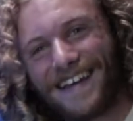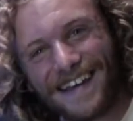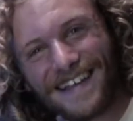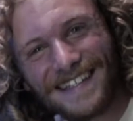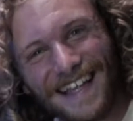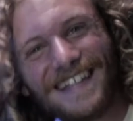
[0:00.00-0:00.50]

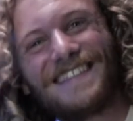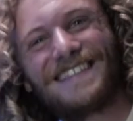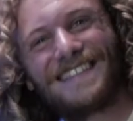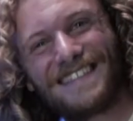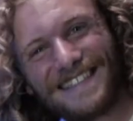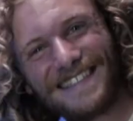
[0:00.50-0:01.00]
Isn't that
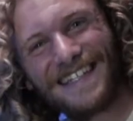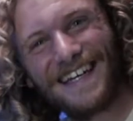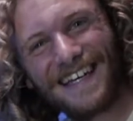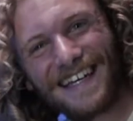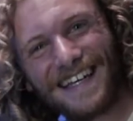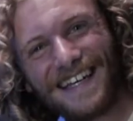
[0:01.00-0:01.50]

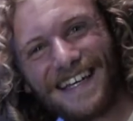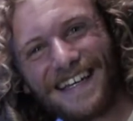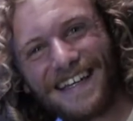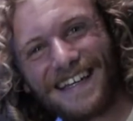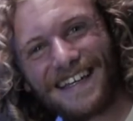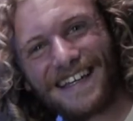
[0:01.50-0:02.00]
sick?
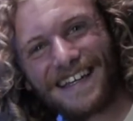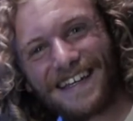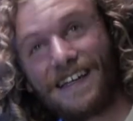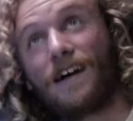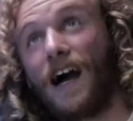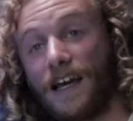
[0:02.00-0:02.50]

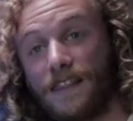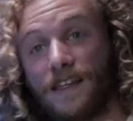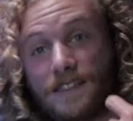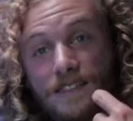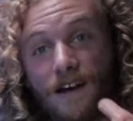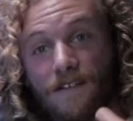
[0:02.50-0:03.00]
I
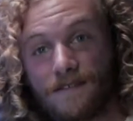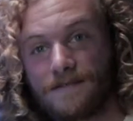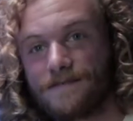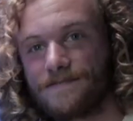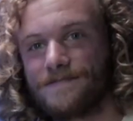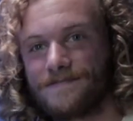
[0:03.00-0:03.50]
think so.
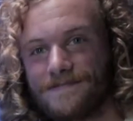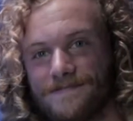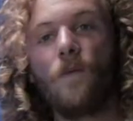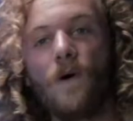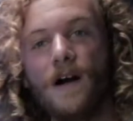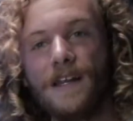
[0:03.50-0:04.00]

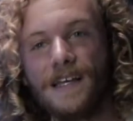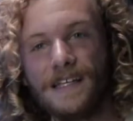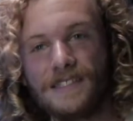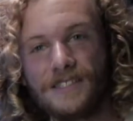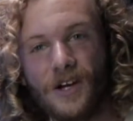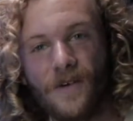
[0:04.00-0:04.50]
What
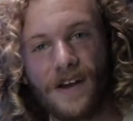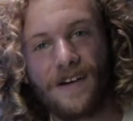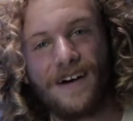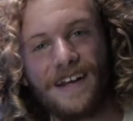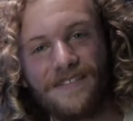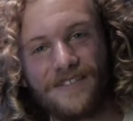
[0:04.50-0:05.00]
is going
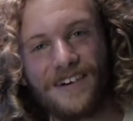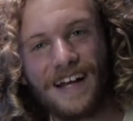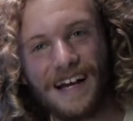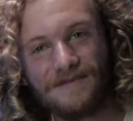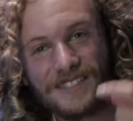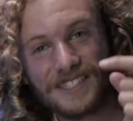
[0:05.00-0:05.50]
on, everyone?
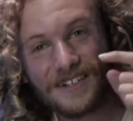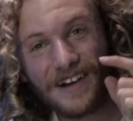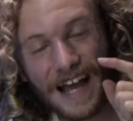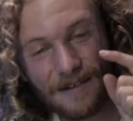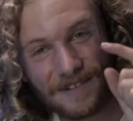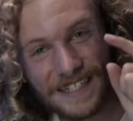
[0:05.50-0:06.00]
I'm so
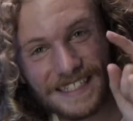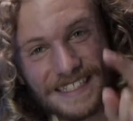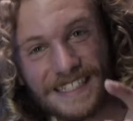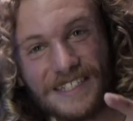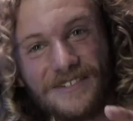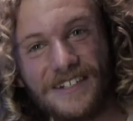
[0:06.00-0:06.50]
happy to
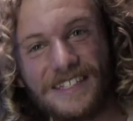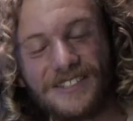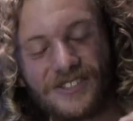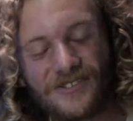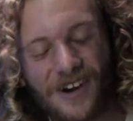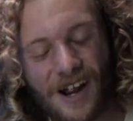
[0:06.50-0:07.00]
see you. It's
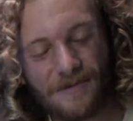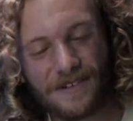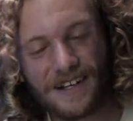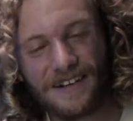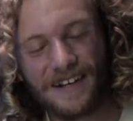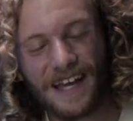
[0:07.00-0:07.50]
Drew Harper
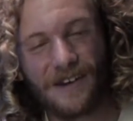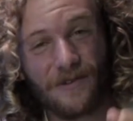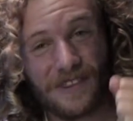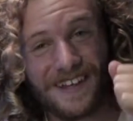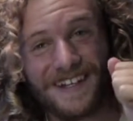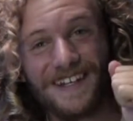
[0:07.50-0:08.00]
here again
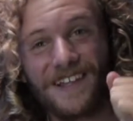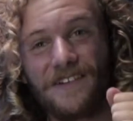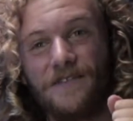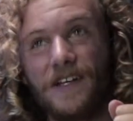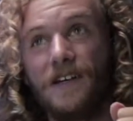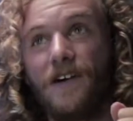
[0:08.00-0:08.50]
with another
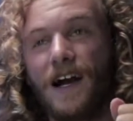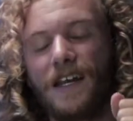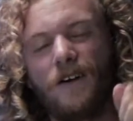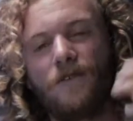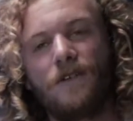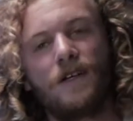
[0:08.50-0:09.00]
video. I
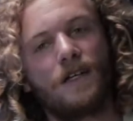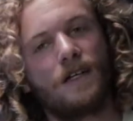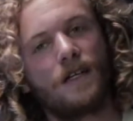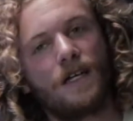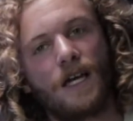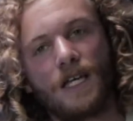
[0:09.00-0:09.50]
know
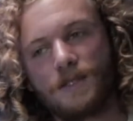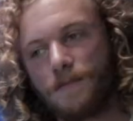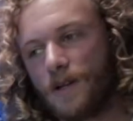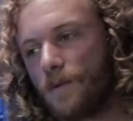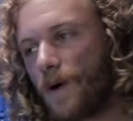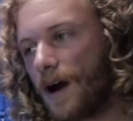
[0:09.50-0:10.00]
it's
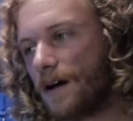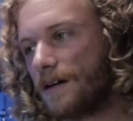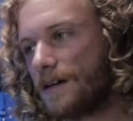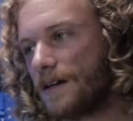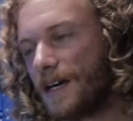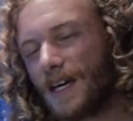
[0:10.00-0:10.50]
been a while
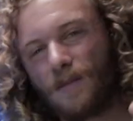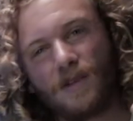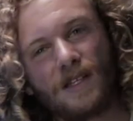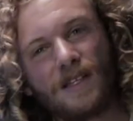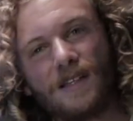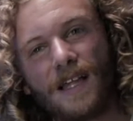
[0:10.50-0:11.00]
and I'm a
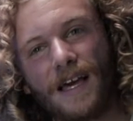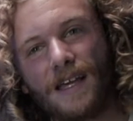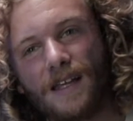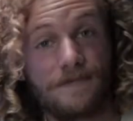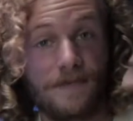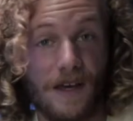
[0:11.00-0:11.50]
little late.
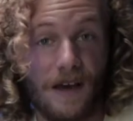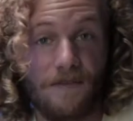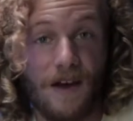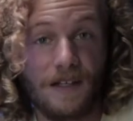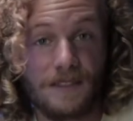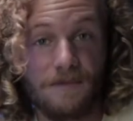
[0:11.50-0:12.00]
I've
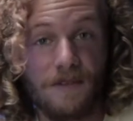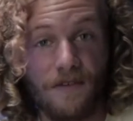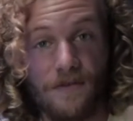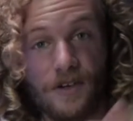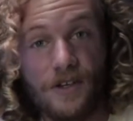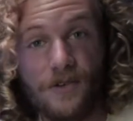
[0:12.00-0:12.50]
got something
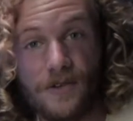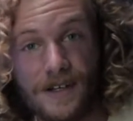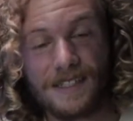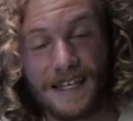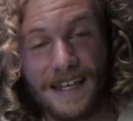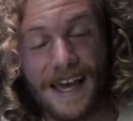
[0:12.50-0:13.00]
for you.
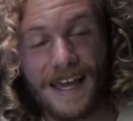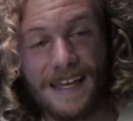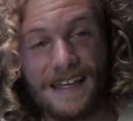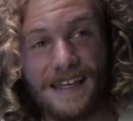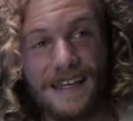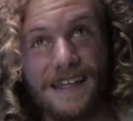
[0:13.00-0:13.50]
Today,